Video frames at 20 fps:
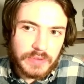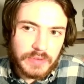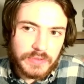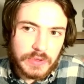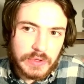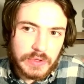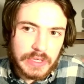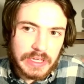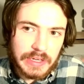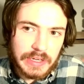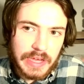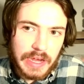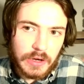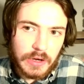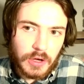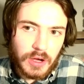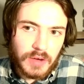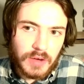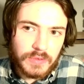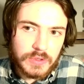if you can get
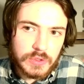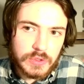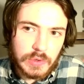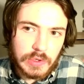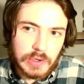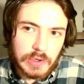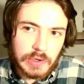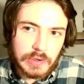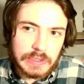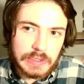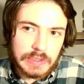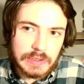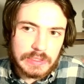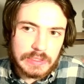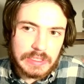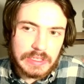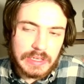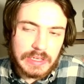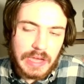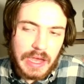off to an early lead,